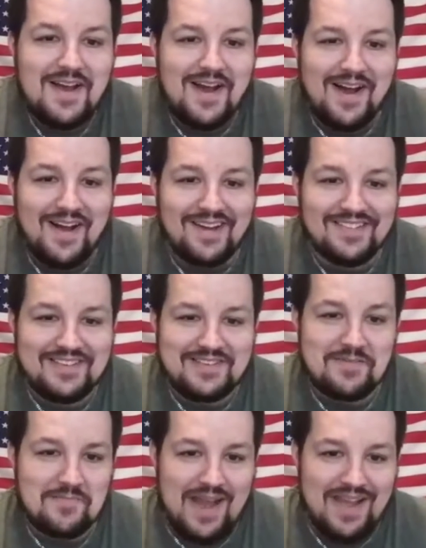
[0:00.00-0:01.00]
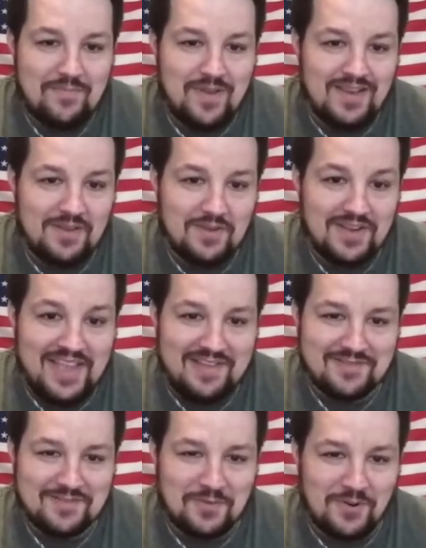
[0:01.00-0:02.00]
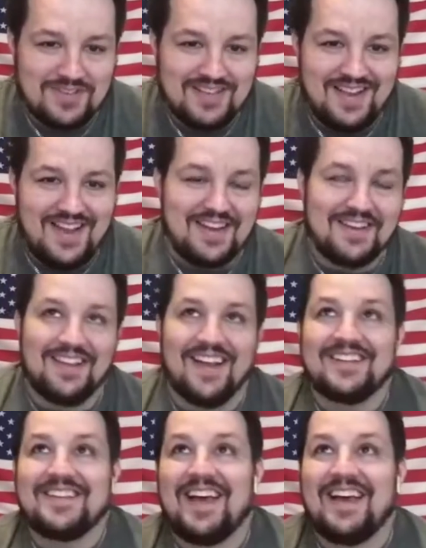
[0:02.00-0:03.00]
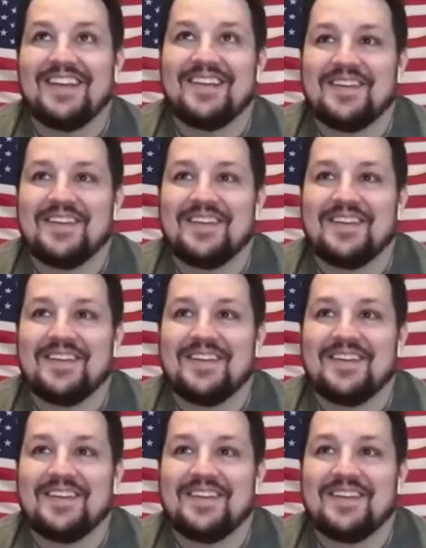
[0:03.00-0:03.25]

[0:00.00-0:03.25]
At least in my opinion, when it came to sports, that I didn't like that.